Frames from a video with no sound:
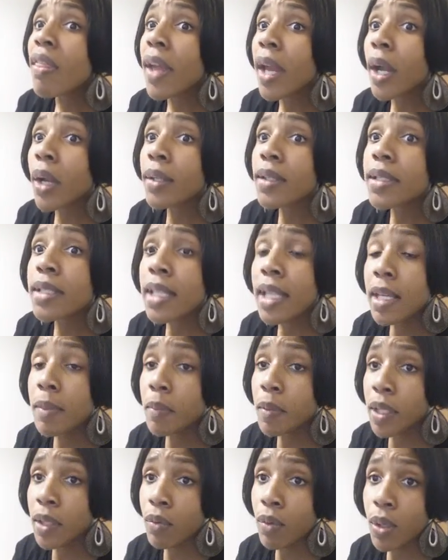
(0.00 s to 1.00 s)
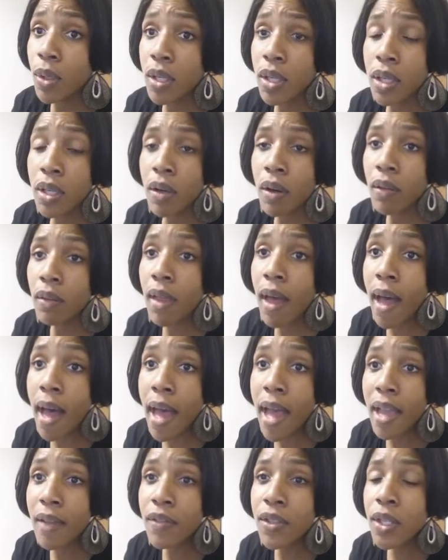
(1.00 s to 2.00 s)
They are deeply rooted in our
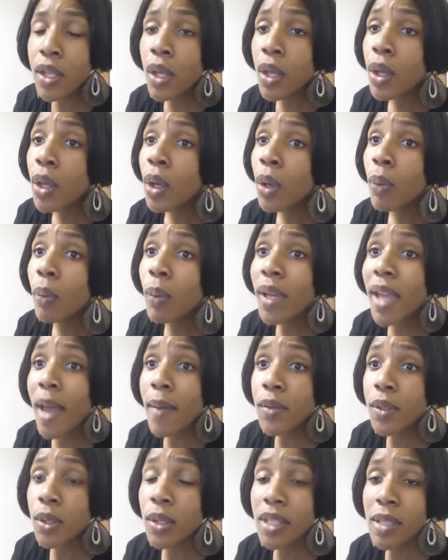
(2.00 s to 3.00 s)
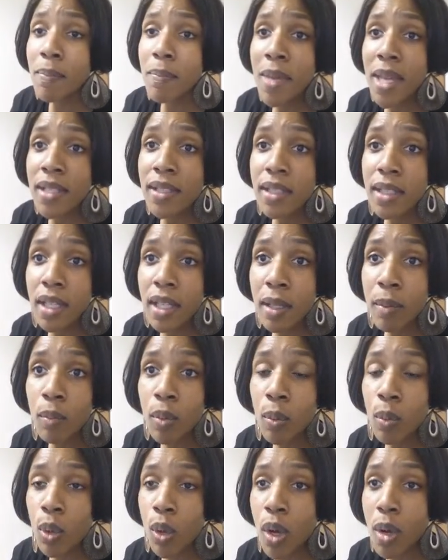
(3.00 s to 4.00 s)
lives. We absolutely miss
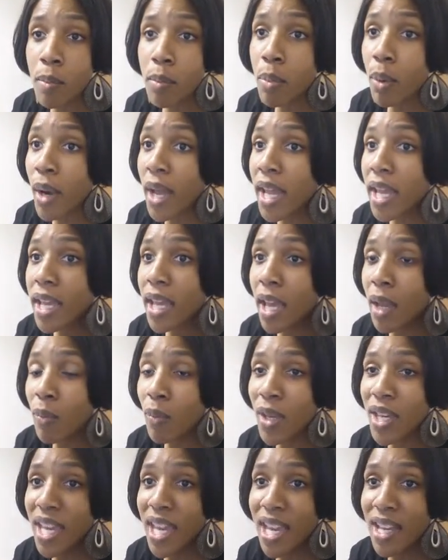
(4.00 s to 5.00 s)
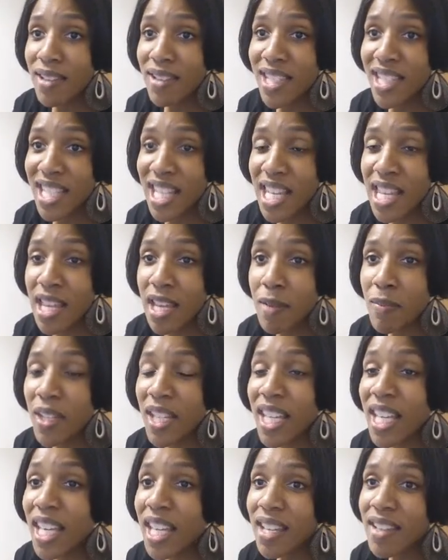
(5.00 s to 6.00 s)
them when we're on break and we can't see them.
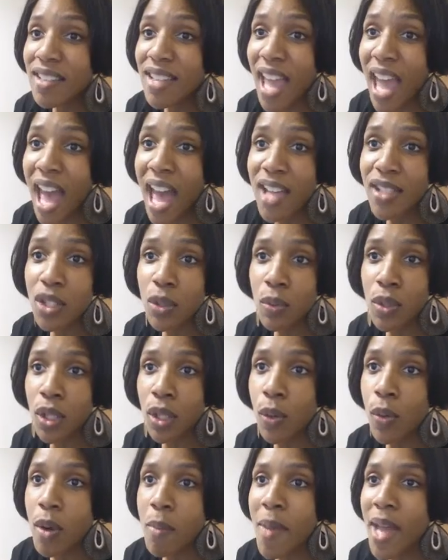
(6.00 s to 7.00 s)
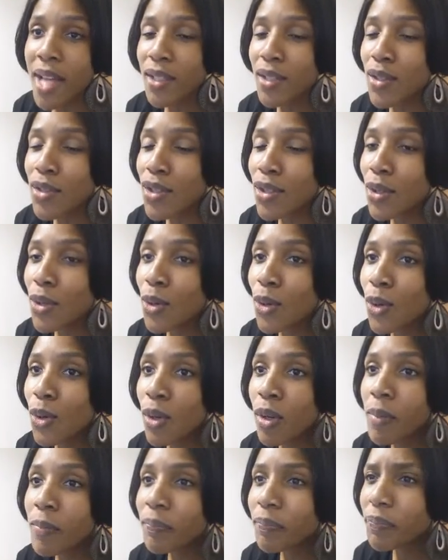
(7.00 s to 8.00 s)
The kids ask when they're going back to
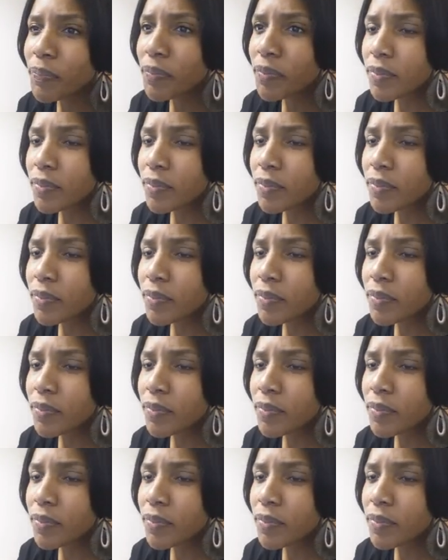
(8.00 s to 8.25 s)
school.